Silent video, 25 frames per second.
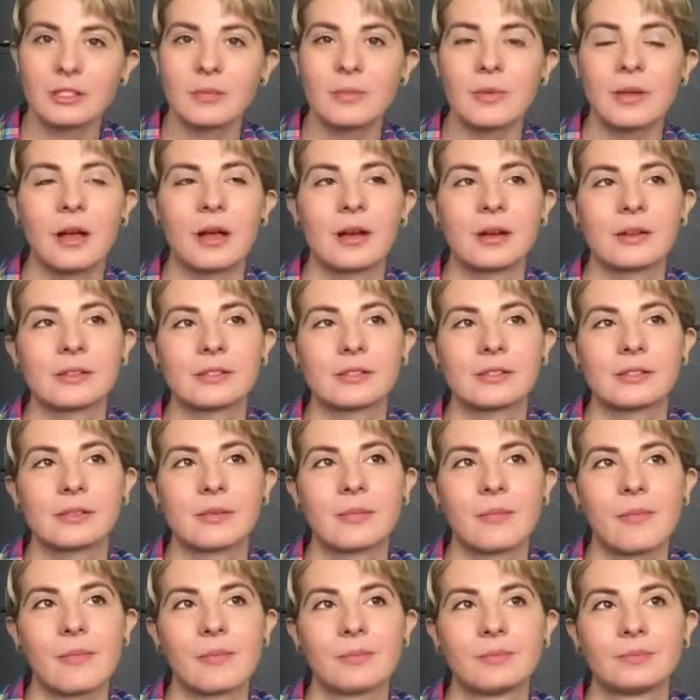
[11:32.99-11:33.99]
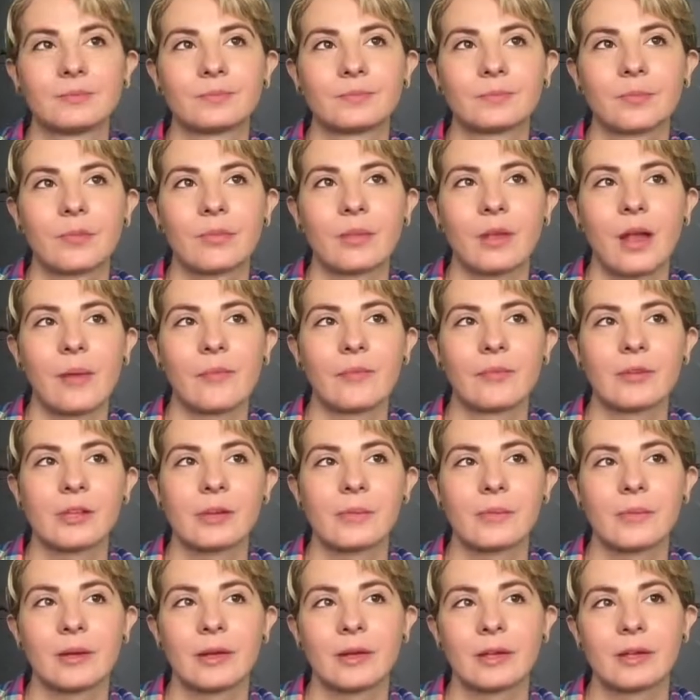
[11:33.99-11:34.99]
To be honest, I'm
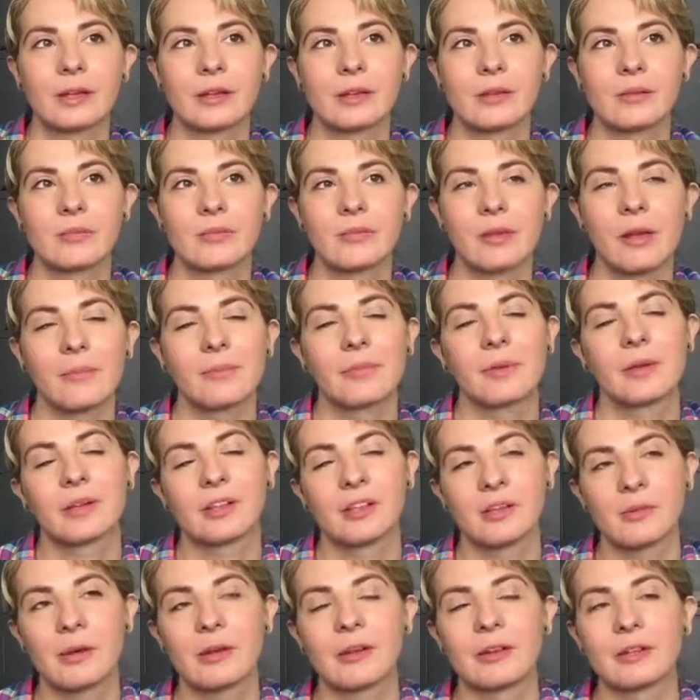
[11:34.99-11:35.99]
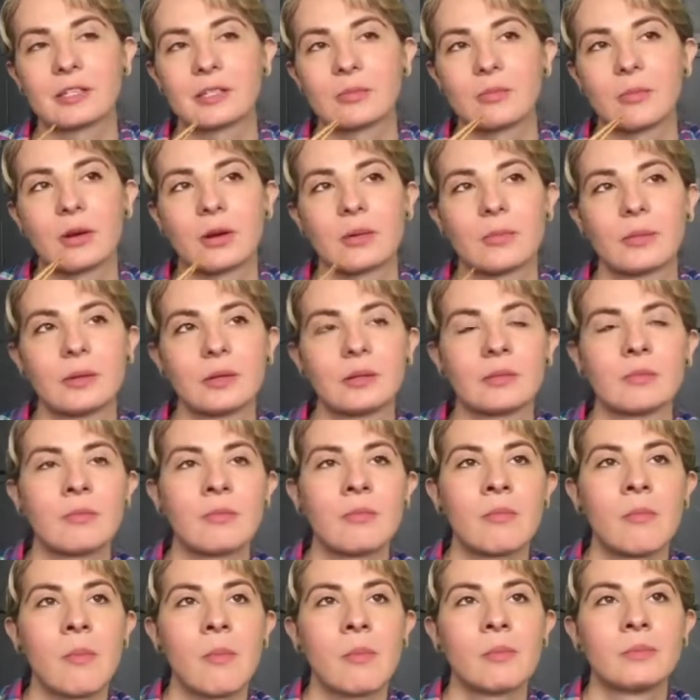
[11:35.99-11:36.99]
really picky. Not picky about ASMR, but
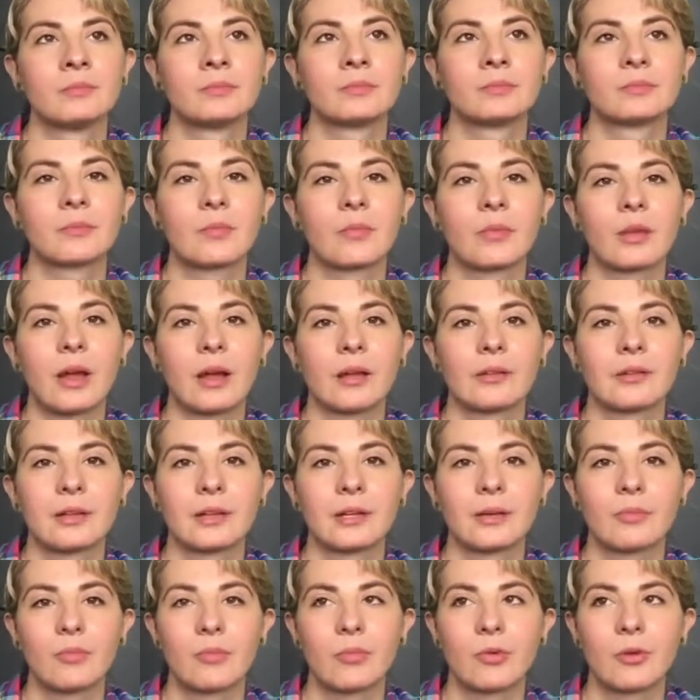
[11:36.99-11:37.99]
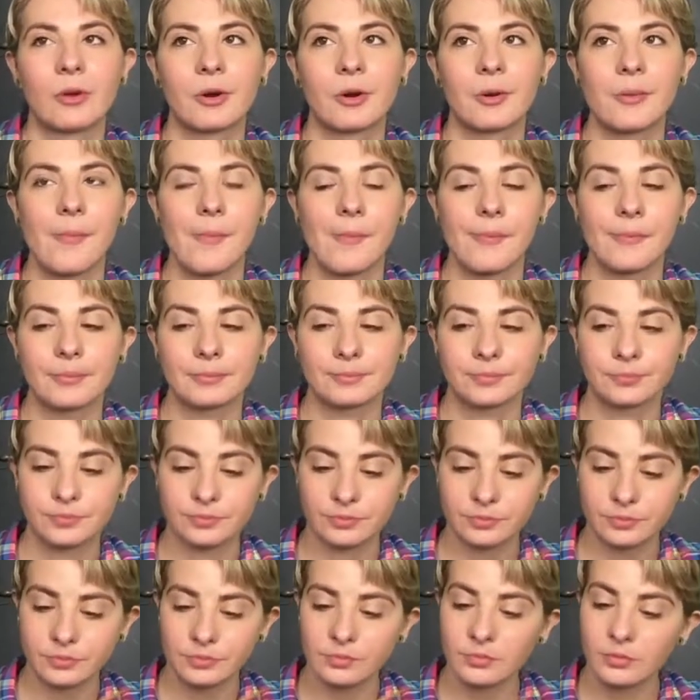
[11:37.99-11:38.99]
I like more
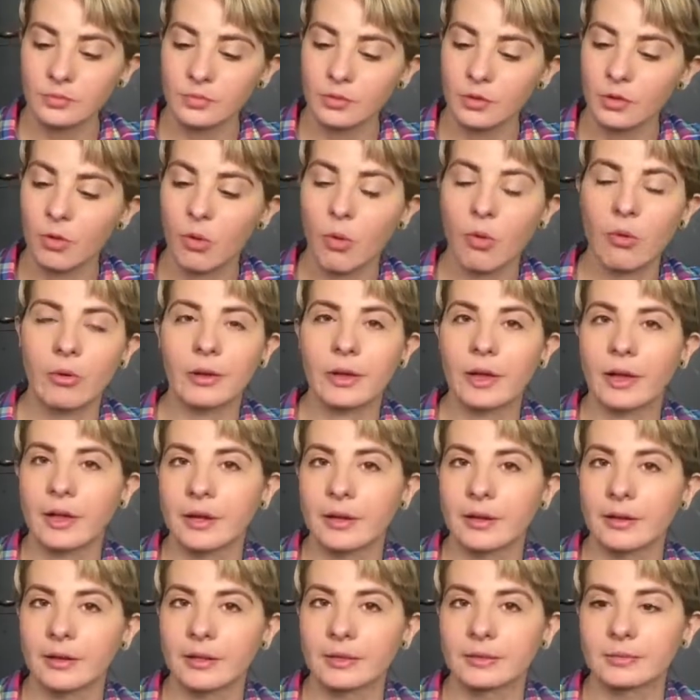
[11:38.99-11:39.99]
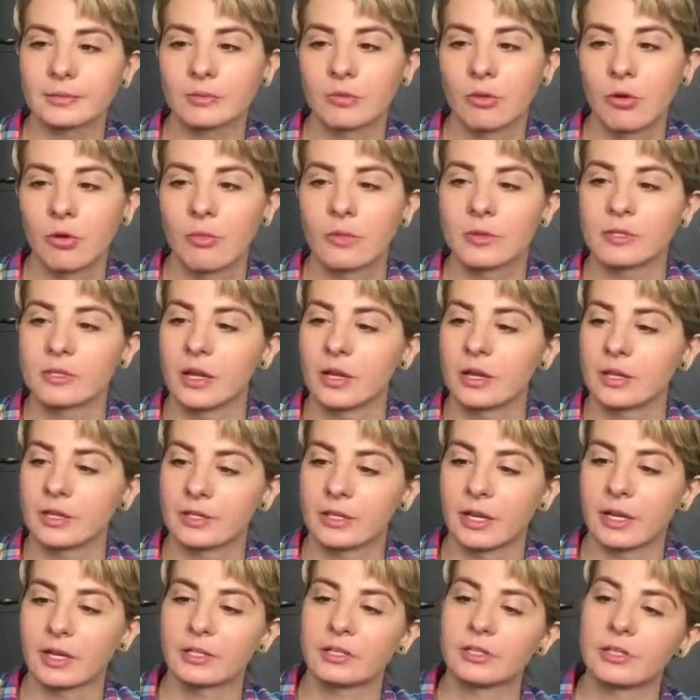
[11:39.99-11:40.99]
organic, almost
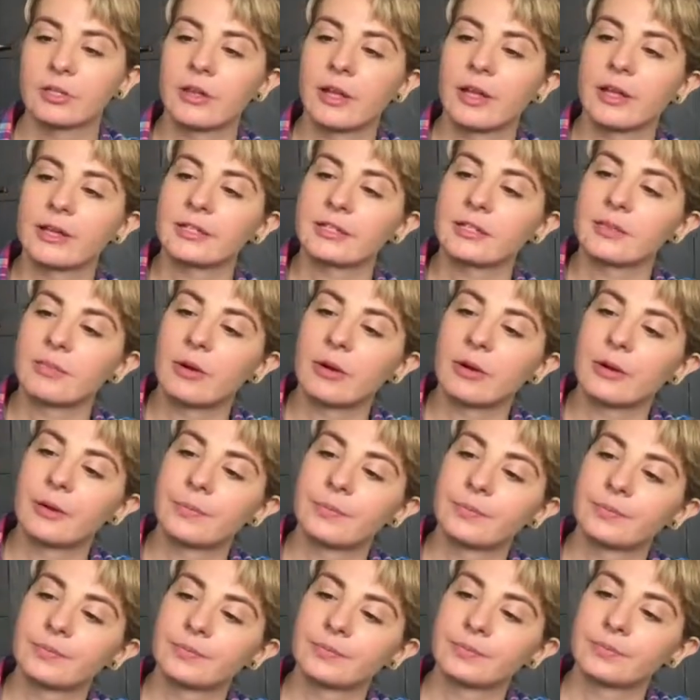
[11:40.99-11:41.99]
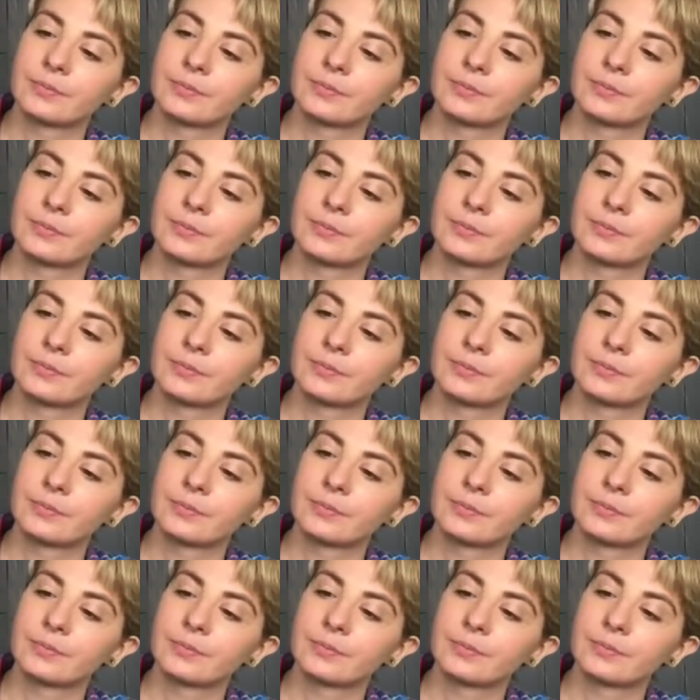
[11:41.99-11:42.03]
unintentional ASMR.